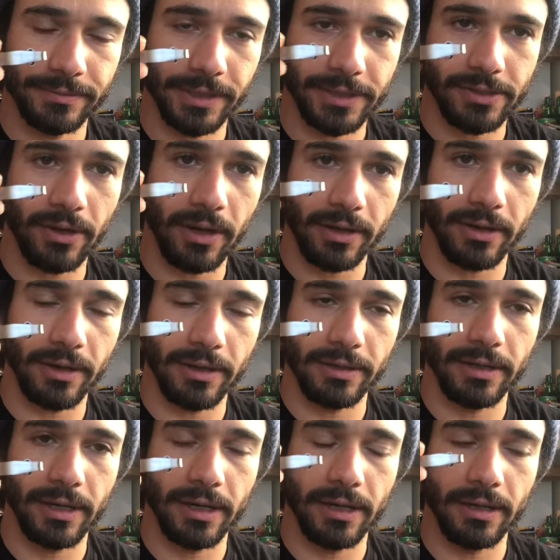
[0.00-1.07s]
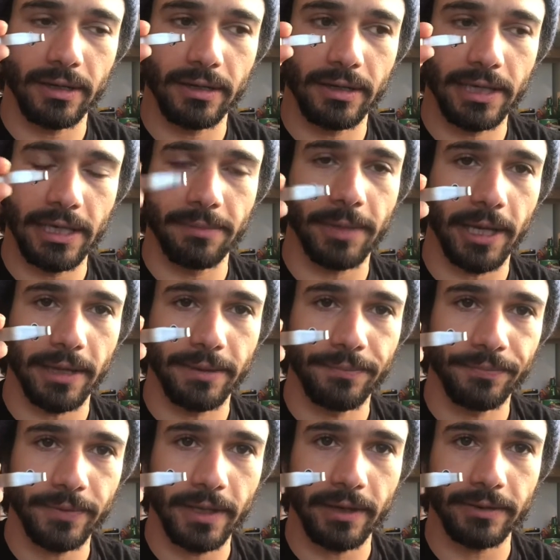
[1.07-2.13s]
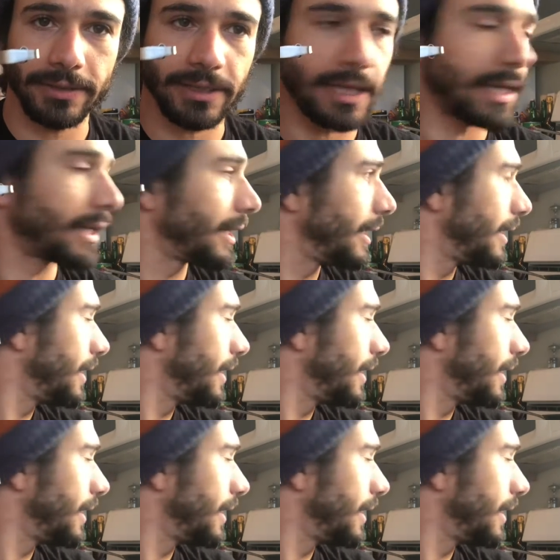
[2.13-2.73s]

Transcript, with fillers: I saw it on uh, eBay, and I was like,